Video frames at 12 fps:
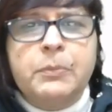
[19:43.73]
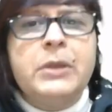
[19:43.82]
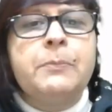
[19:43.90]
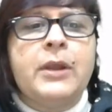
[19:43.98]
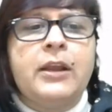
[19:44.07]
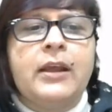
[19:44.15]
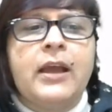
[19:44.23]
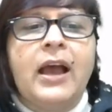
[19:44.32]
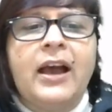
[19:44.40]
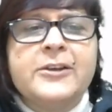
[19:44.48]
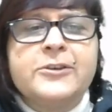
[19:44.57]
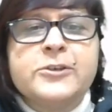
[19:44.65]
people,
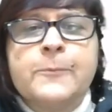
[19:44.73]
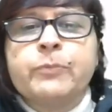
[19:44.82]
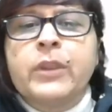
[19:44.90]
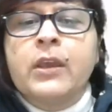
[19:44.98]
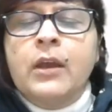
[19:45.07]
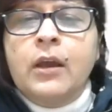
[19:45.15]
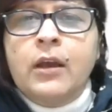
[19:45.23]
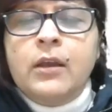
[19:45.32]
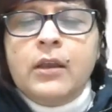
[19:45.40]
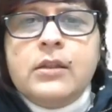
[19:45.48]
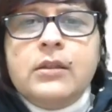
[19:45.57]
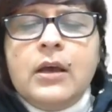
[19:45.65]
and
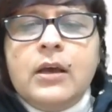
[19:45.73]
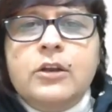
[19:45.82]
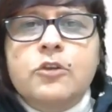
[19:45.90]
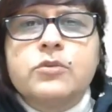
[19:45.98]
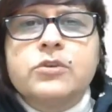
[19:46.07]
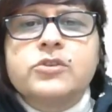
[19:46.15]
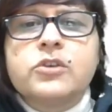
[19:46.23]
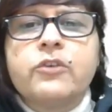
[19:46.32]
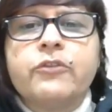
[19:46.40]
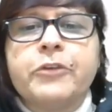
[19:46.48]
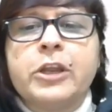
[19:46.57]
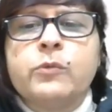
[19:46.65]
in her course
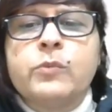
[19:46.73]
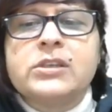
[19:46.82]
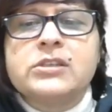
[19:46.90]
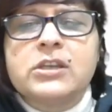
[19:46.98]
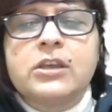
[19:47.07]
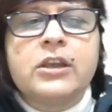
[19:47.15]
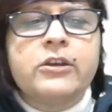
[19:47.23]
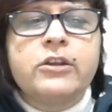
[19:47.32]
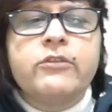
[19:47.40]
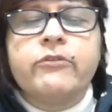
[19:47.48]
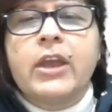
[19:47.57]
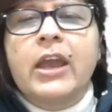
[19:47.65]
of
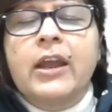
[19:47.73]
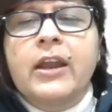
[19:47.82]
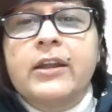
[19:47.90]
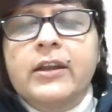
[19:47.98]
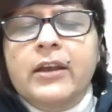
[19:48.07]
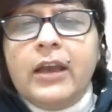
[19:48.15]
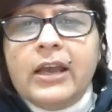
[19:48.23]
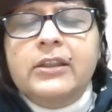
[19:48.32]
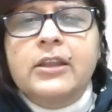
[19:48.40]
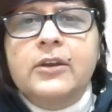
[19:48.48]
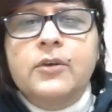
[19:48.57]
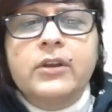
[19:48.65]
investigative and
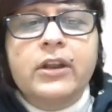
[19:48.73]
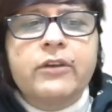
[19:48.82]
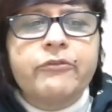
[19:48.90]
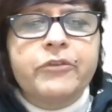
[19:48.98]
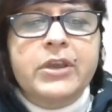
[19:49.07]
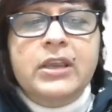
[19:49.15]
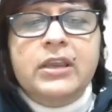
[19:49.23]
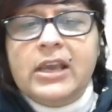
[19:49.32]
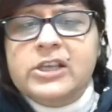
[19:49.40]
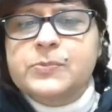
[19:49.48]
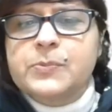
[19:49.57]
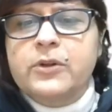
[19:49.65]
ethnographic
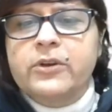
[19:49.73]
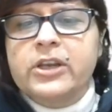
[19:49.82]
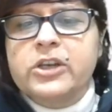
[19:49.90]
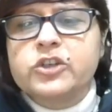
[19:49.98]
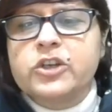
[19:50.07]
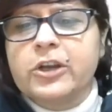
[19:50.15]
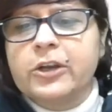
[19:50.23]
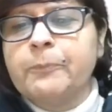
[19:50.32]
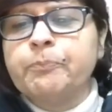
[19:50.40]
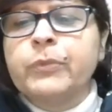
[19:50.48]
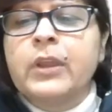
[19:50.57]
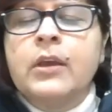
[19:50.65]
exploration,
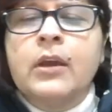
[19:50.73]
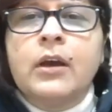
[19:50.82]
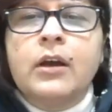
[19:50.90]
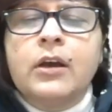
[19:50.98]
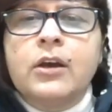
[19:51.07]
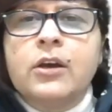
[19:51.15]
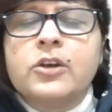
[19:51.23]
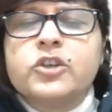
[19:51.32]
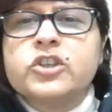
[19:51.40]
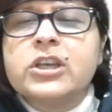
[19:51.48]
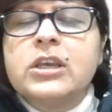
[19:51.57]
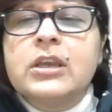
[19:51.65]

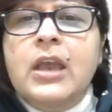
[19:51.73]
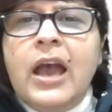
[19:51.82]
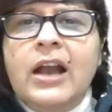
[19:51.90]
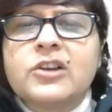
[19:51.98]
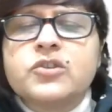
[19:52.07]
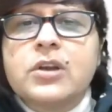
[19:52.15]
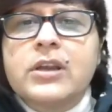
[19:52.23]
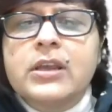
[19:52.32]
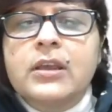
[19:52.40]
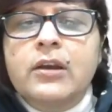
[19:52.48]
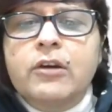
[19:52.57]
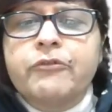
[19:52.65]
she
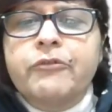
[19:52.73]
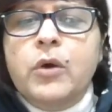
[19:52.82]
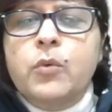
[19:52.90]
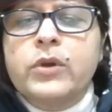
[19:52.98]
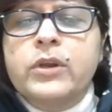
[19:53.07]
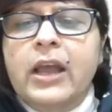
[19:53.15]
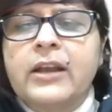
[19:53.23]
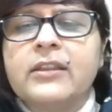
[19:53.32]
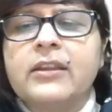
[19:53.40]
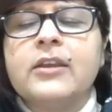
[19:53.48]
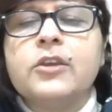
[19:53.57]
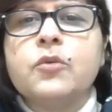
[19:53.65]
actually found
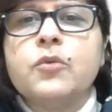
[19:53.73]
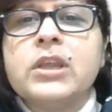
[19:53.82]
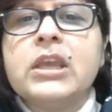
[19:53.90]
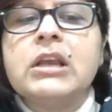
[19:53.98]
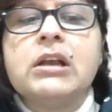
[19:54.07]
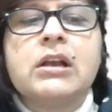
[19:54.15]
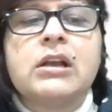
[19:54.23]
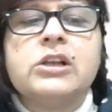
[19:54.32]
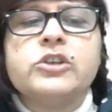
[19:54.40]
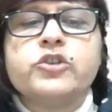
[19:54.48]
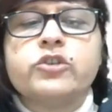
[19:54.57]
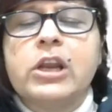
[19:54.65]
that the unique
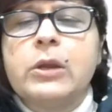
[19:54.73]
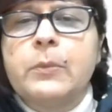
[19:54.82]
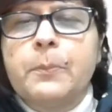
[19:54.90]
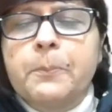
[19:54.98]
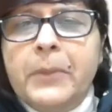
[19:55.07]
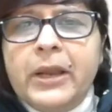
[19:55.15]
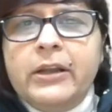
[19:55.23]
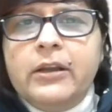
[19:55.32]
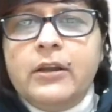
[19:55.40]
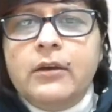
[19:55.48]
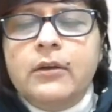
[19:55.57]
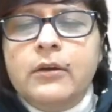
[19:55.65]
cultural
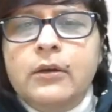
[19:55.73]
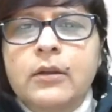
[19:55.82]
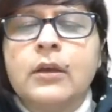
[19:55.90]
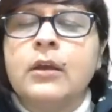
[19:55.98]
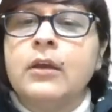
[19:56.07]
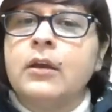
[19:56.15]
pattern